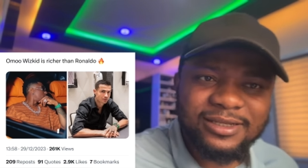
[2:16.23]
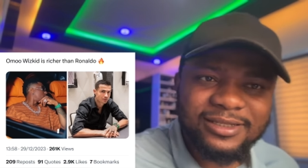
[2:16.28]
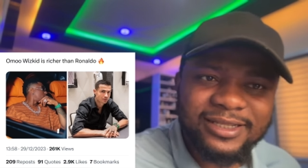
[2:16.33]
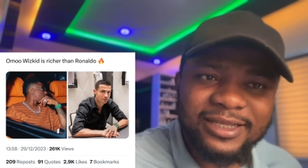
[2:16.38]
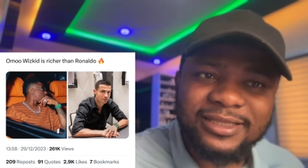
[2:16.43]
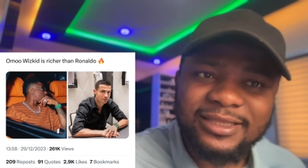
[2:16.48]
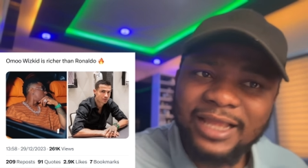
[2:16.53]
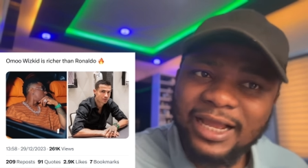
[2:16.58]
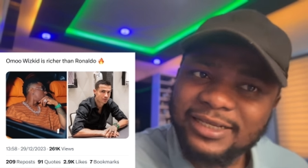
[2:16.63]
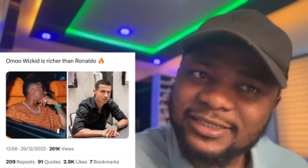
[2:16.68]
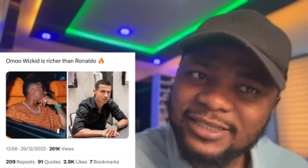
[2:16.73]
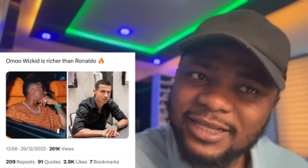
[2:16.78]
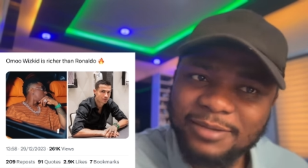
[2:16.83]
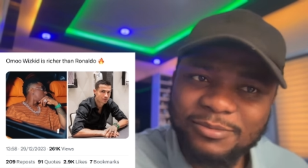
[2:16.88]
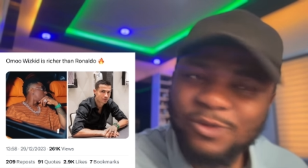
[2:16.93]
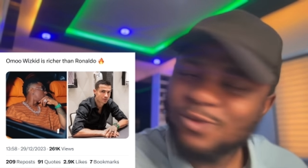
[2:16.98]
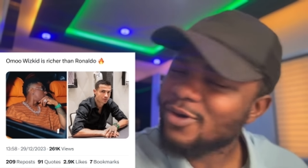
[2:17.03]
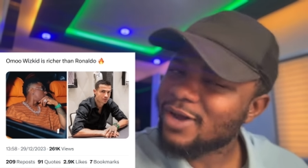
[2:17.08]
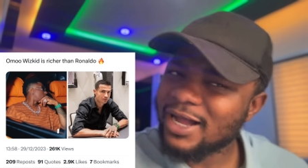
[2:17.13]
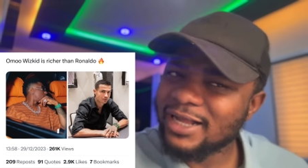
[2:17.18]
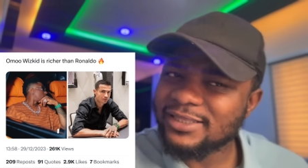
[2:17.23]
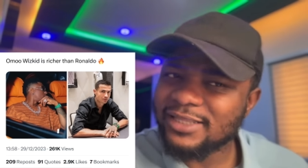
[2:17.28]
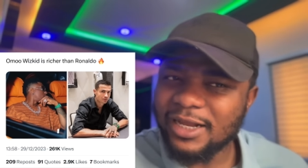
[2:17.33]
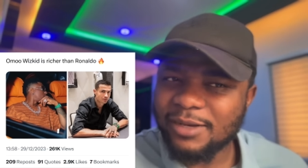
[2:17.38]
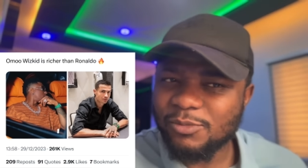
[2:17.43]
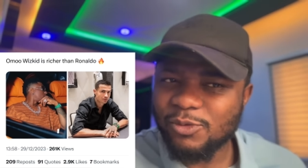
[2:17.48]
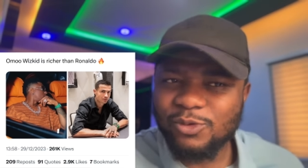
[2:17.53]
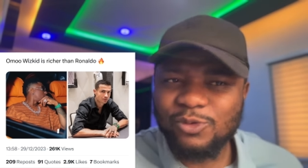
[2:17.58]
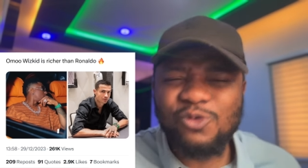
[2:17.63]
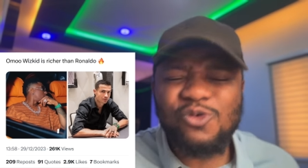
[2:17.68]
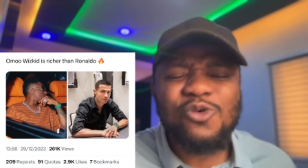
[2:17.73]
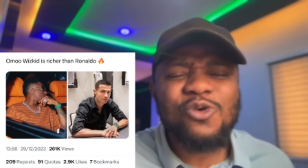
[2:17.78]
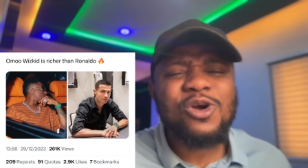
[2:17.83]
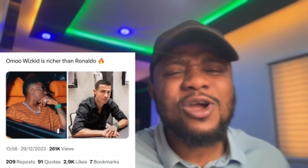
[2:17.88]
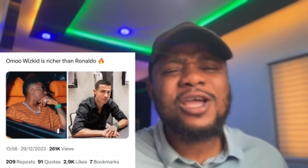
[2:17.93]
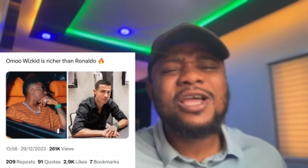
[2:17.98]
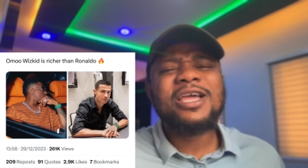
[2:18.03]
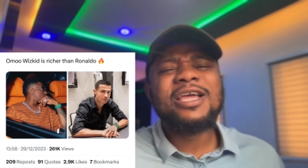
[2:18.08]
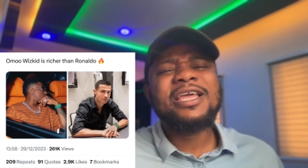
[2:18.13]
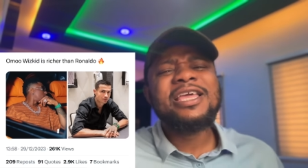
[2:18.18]
They dash them. No Adam. No,
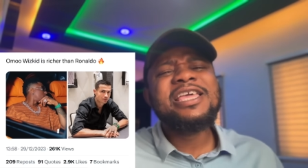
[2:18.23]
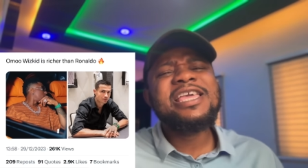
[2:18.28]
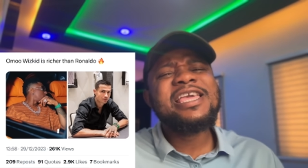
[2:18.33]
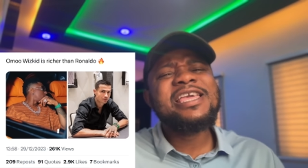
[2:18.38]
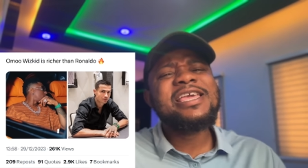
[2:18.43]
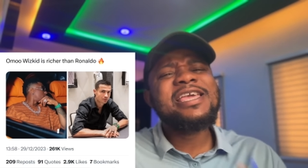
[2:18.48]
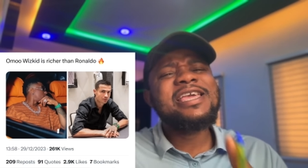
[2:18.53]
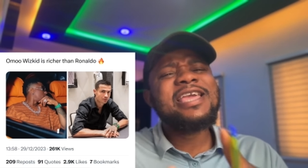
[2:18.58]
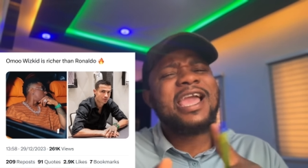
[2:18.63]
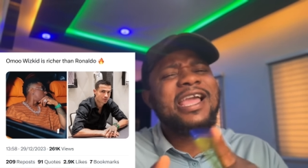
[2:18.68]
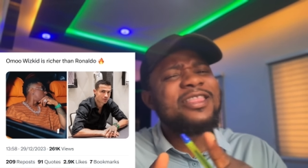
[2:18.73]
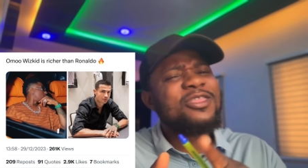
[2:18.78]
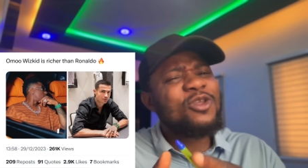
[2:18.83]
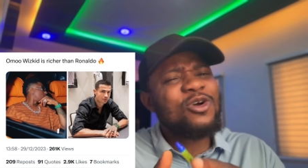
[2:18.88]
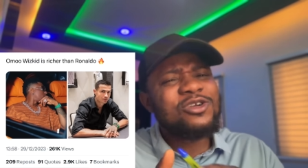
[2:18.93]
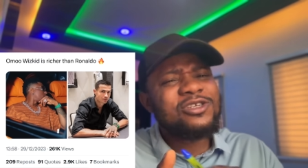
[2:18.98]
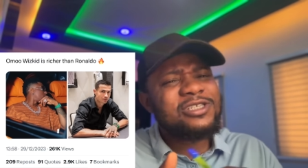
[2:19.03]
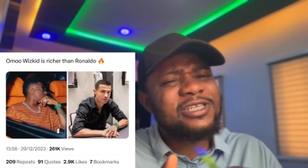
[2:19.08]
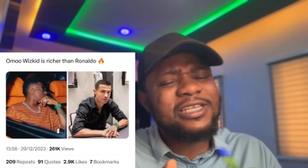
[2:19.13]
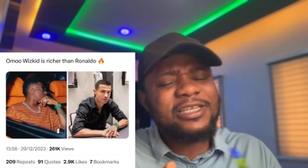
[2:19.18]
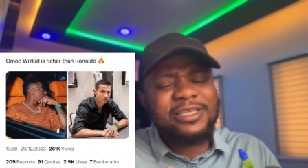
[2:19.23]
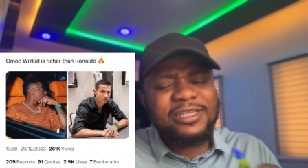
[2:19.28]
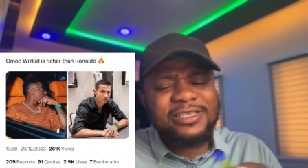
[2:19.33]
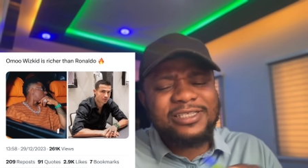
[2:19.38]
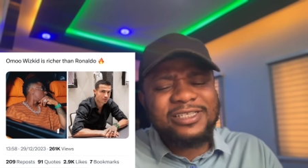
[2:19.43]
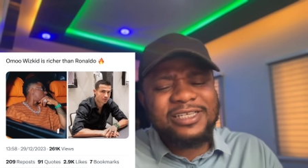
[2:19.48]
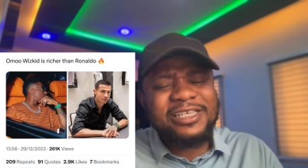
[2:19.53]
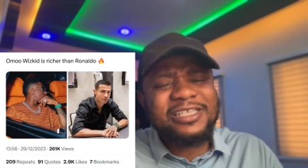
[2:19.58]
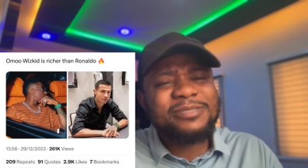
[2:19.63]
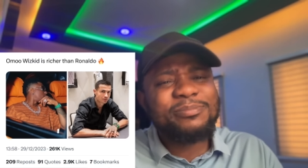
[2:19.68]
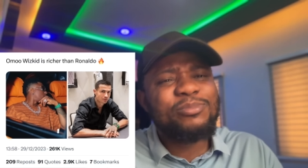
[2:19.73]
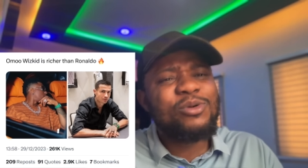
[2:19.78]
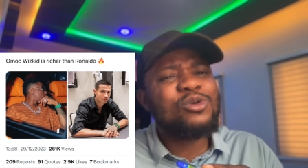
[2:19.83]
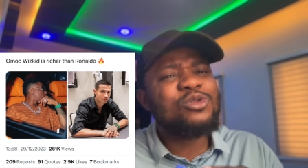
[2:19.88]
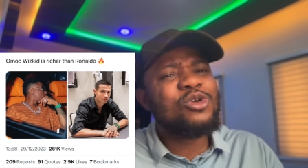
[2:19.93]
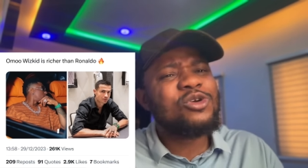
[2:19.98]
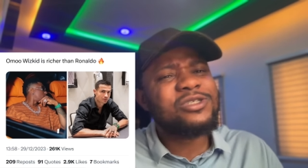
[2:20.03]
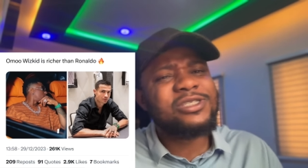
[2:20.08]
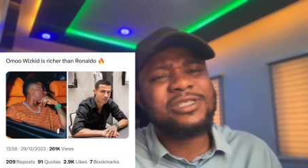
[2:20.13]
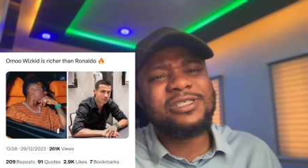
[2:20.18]
he does his
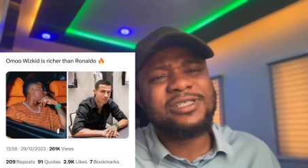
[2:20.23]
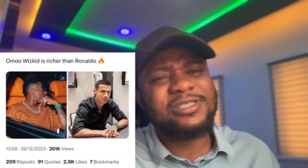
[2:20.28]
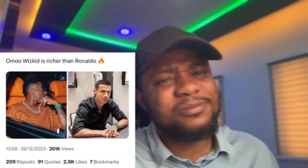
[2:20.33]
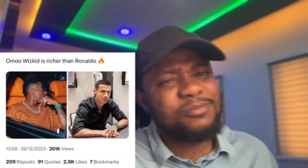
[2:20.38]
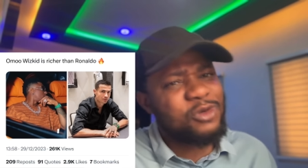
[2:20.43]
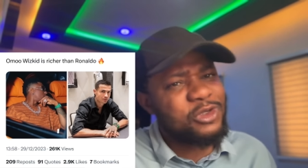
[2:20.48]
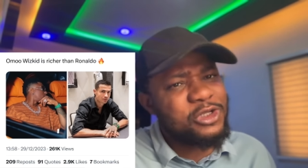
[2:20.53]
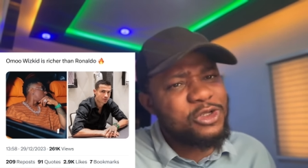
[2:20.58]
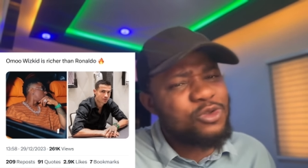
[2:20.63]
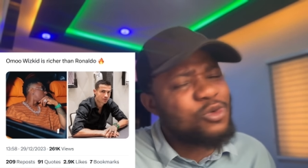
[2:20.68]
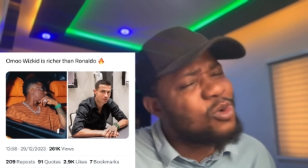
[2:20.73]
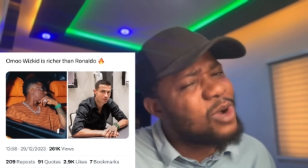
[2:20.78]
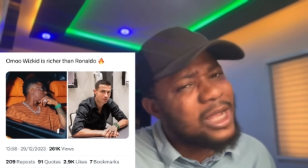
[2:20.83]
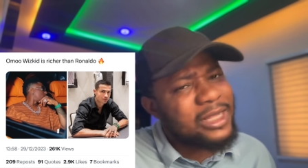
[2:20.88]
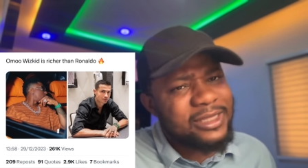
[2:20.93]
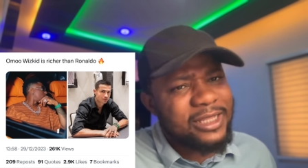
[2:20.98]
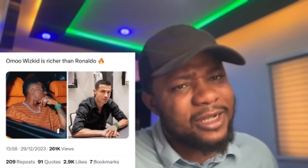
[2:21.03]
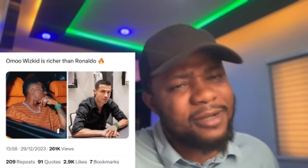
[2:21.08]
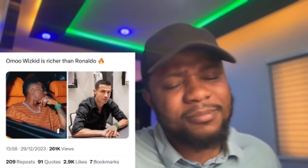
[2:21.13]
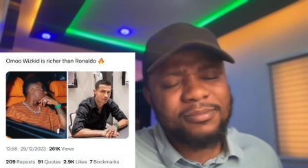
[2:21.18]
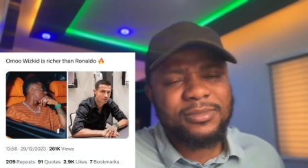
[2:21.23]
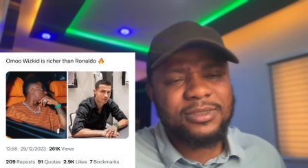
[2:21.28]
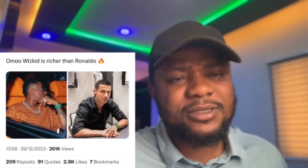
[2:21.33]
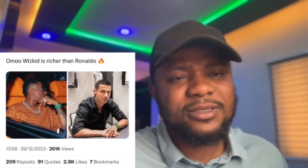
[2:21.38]
bonuses money. No Adam.